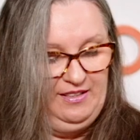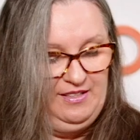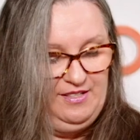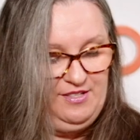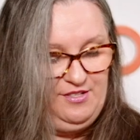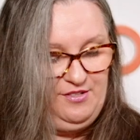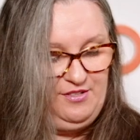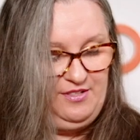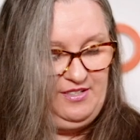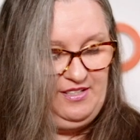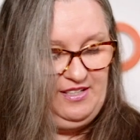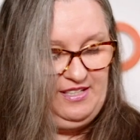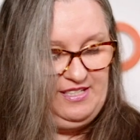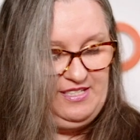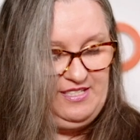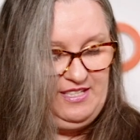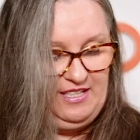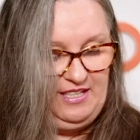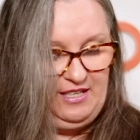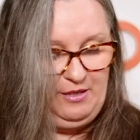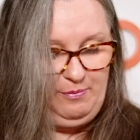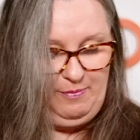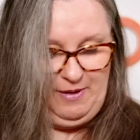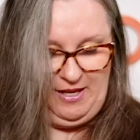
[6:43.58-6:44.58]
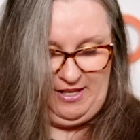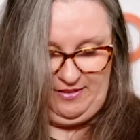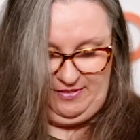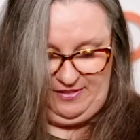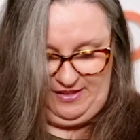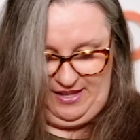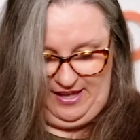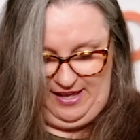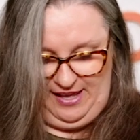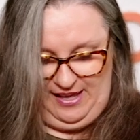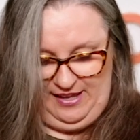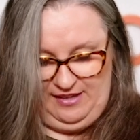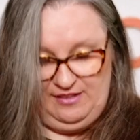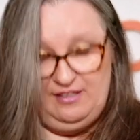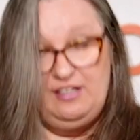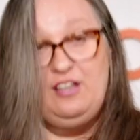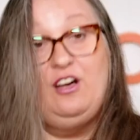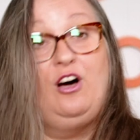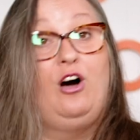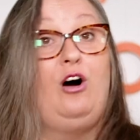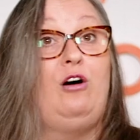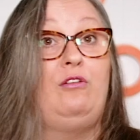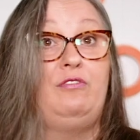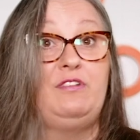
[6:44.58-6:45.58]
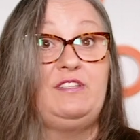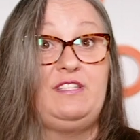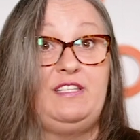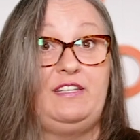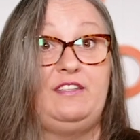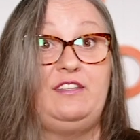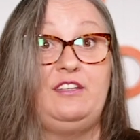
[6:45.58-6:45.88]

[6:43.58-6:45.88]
So nice ink pad there. Obviously